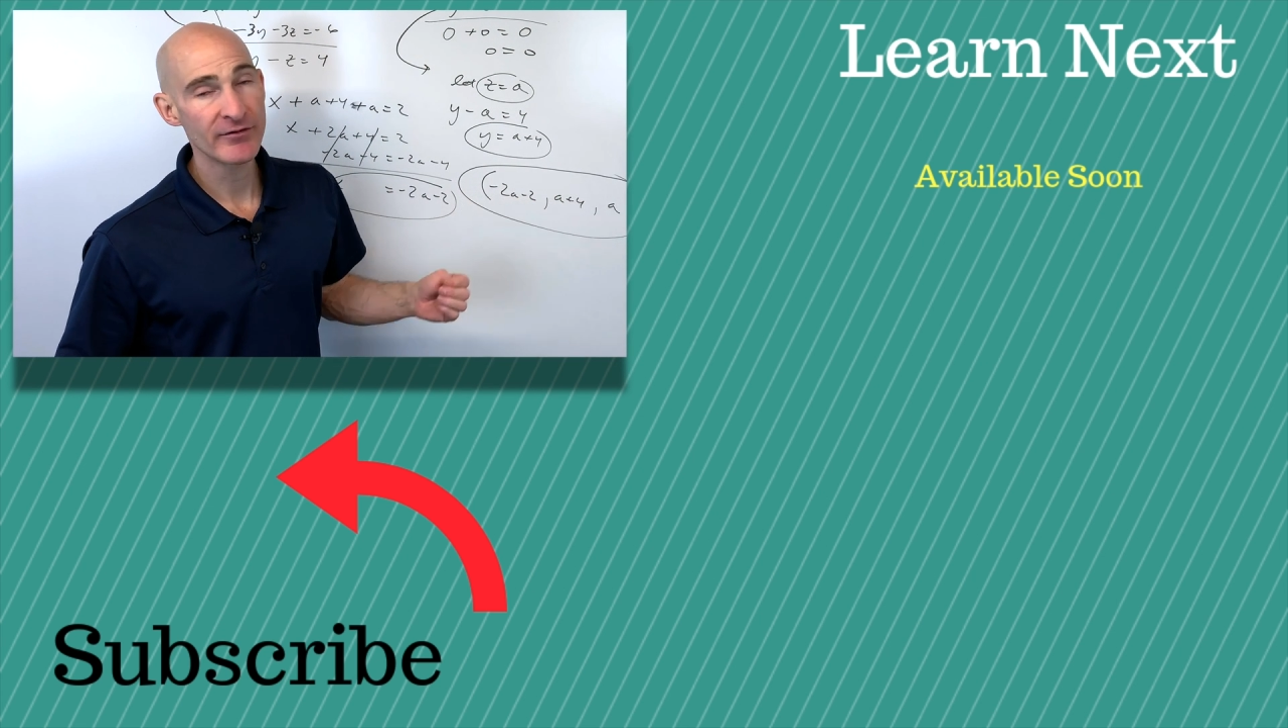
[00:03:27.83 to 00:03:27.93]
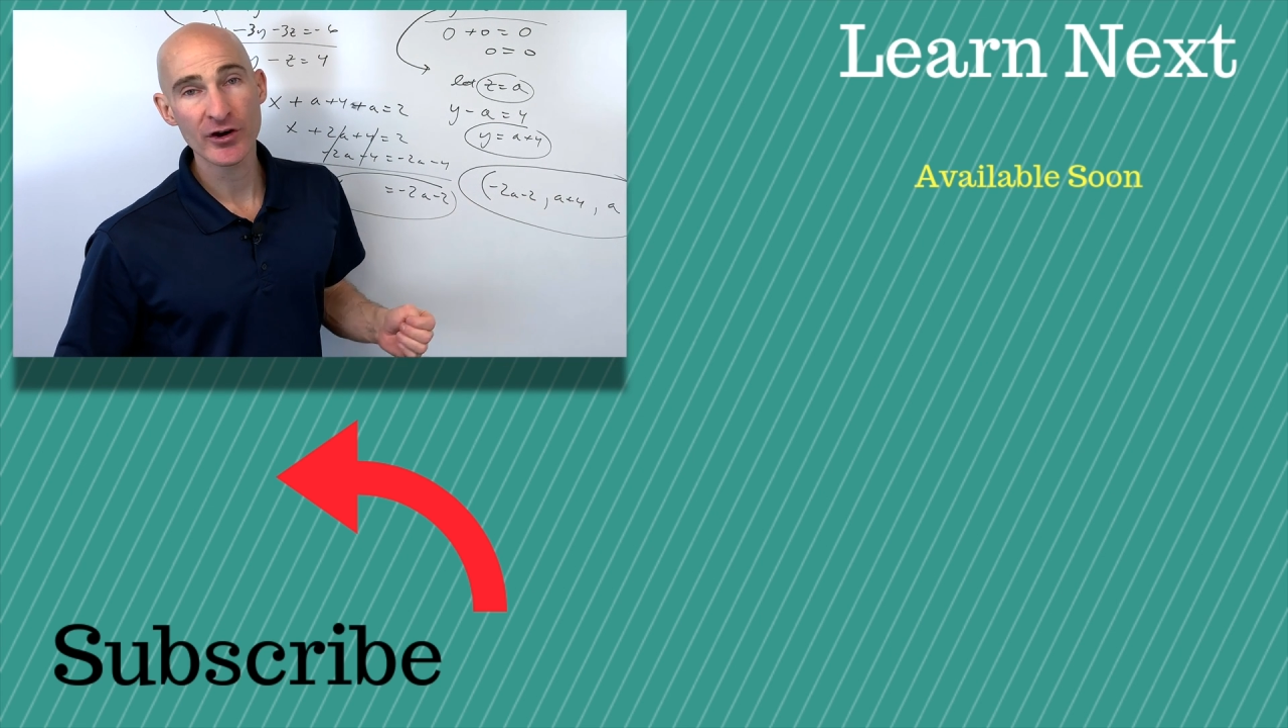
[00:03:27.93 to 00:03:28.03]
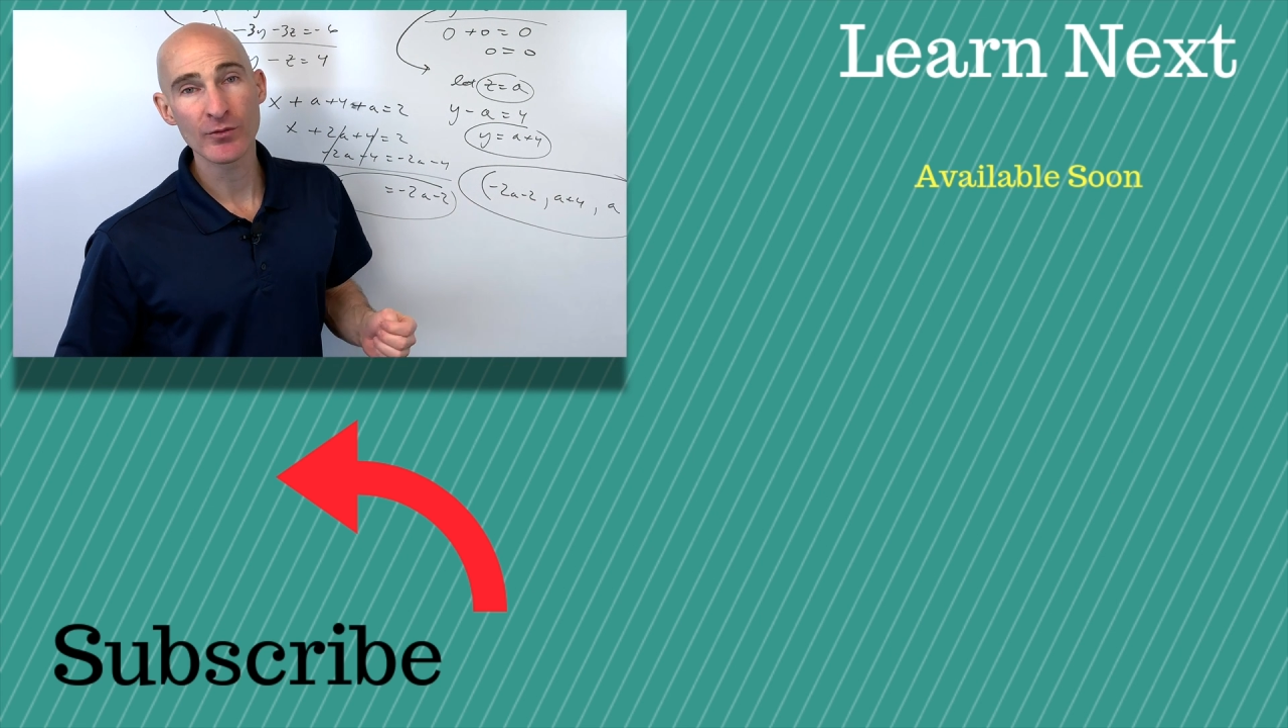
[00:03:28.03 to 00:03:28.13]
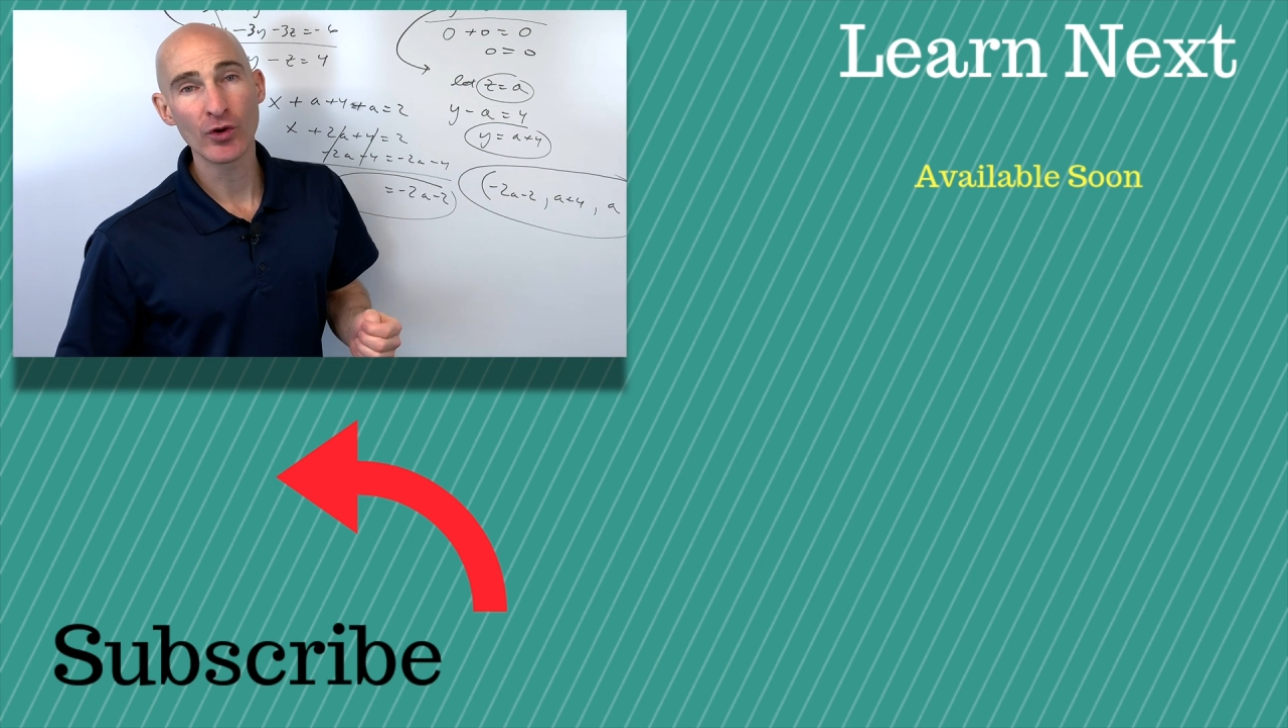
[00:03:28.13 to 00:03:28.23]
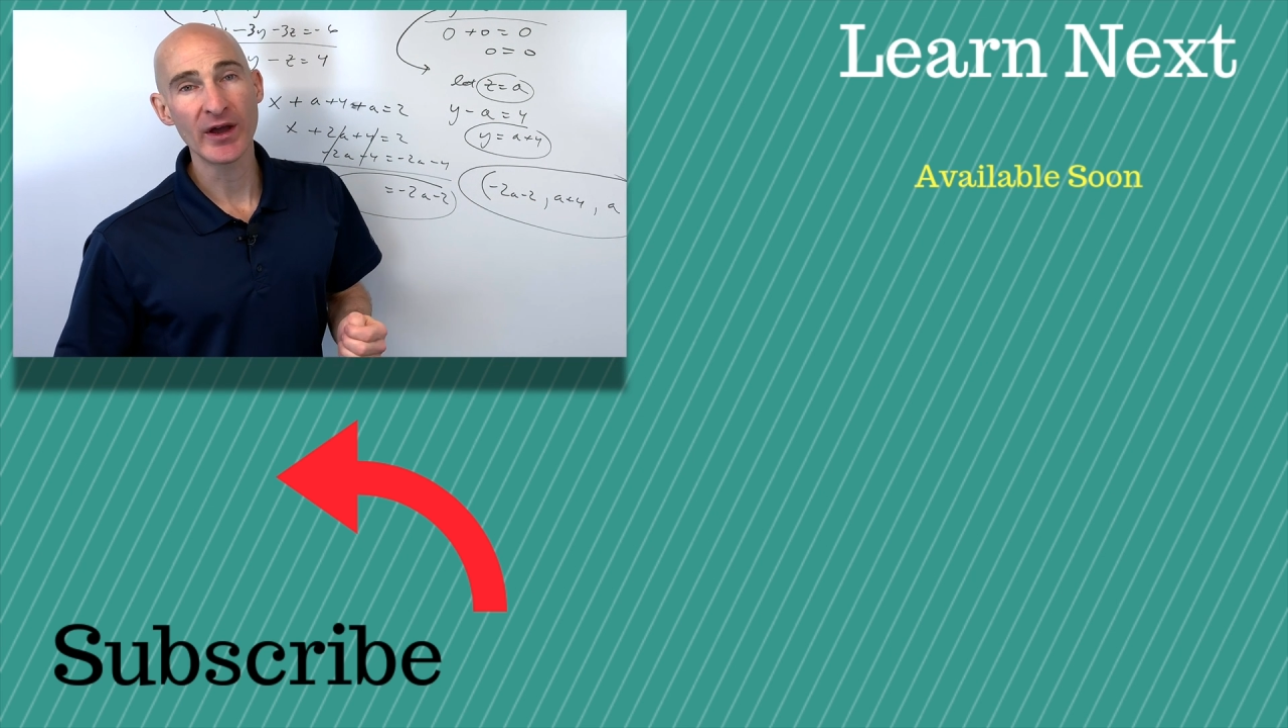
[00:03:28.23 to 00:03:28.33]

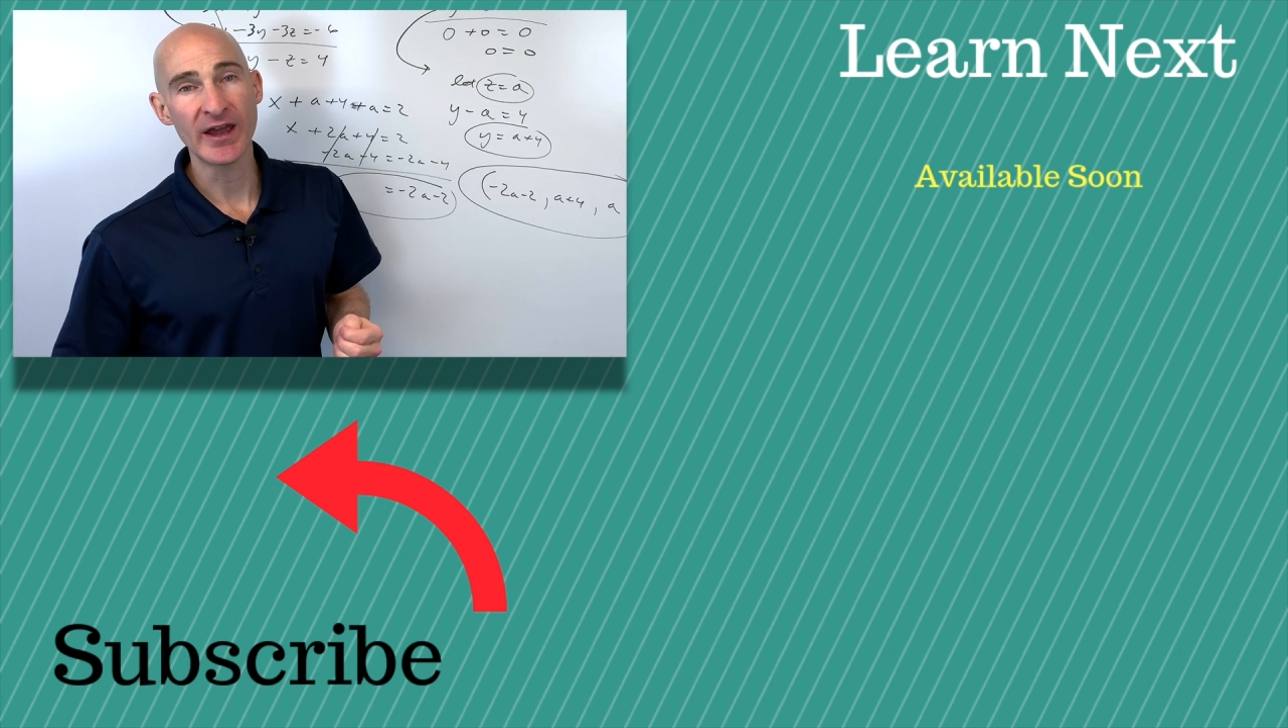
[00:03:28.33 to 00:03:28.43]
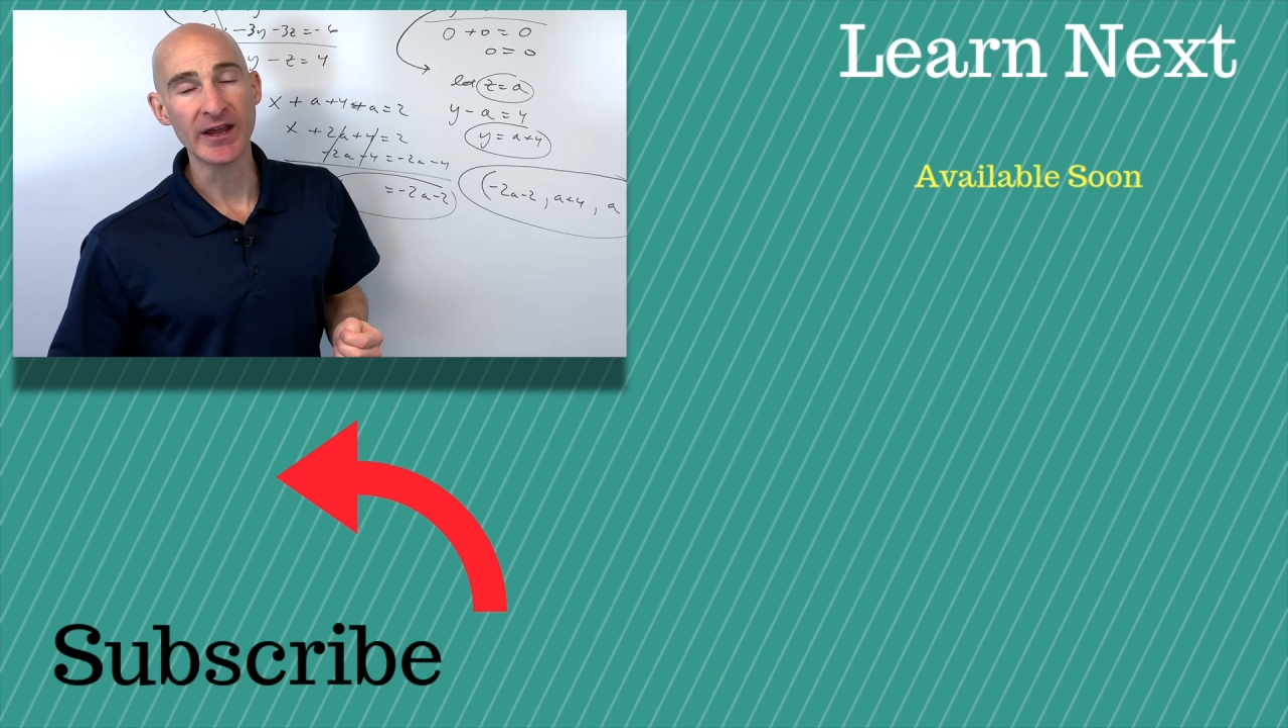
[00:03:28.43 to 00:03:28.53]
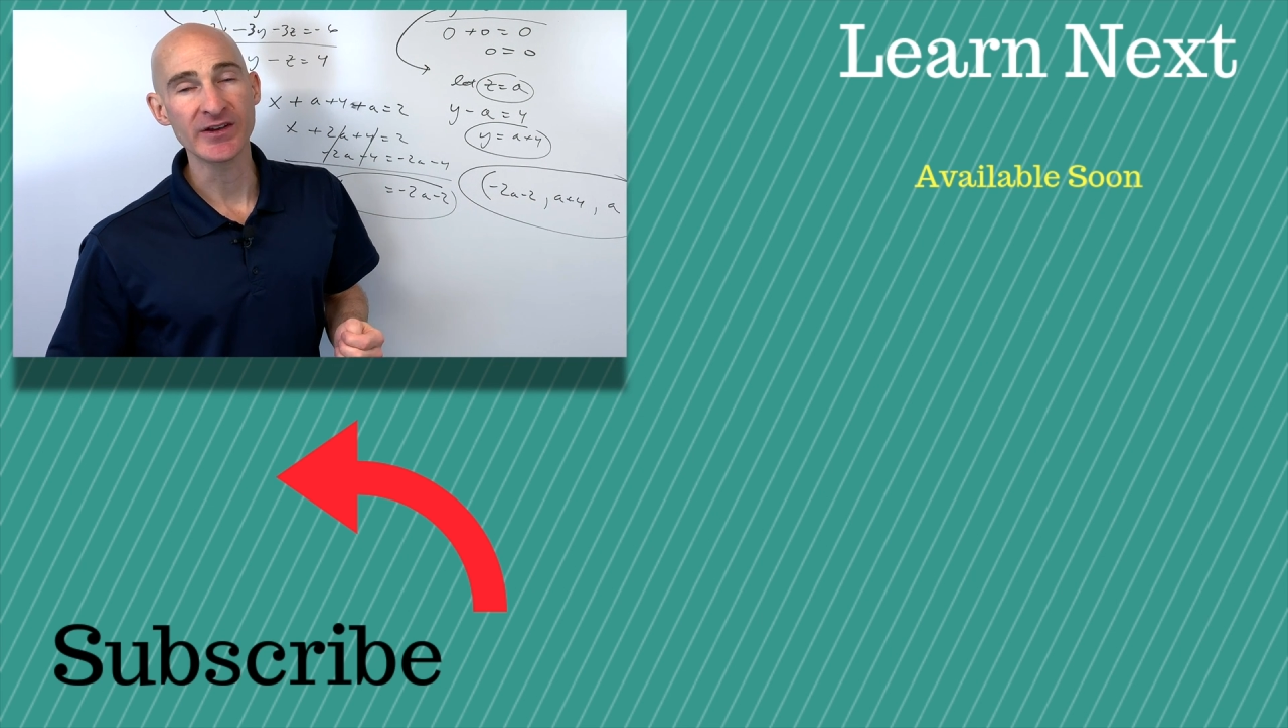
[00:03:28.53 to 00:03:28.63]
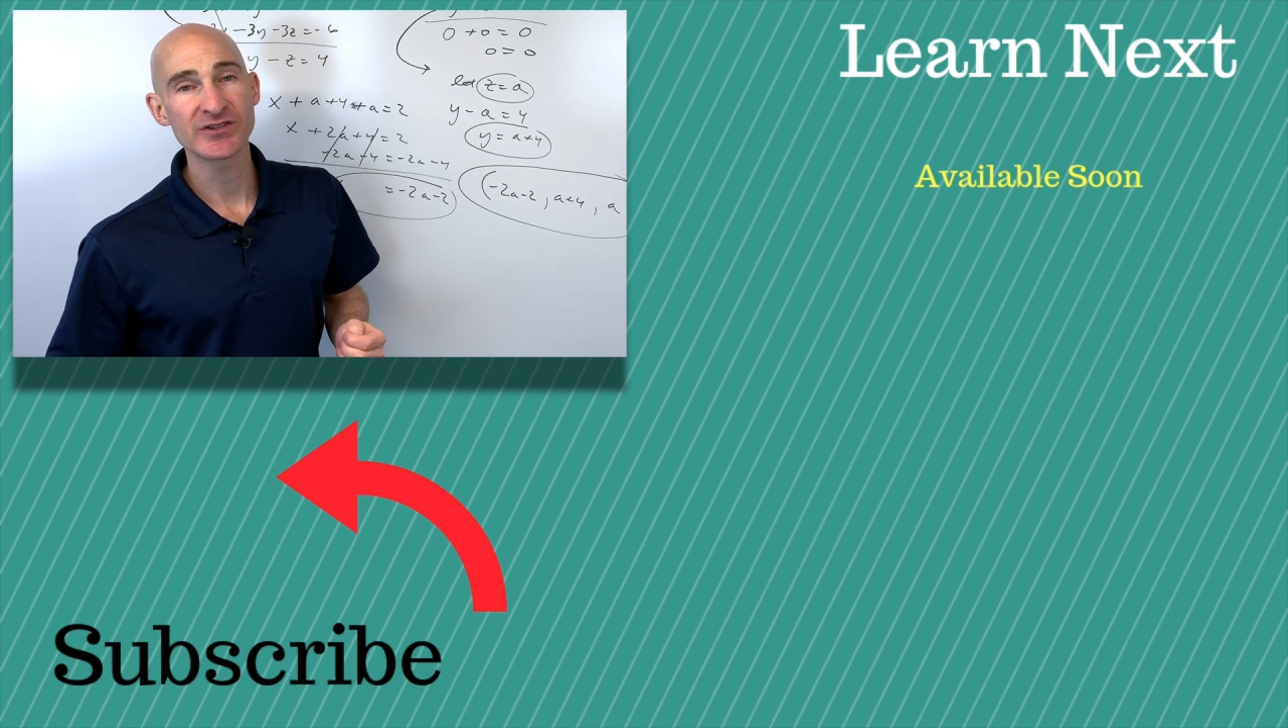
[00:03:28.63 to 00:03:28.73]
variable a.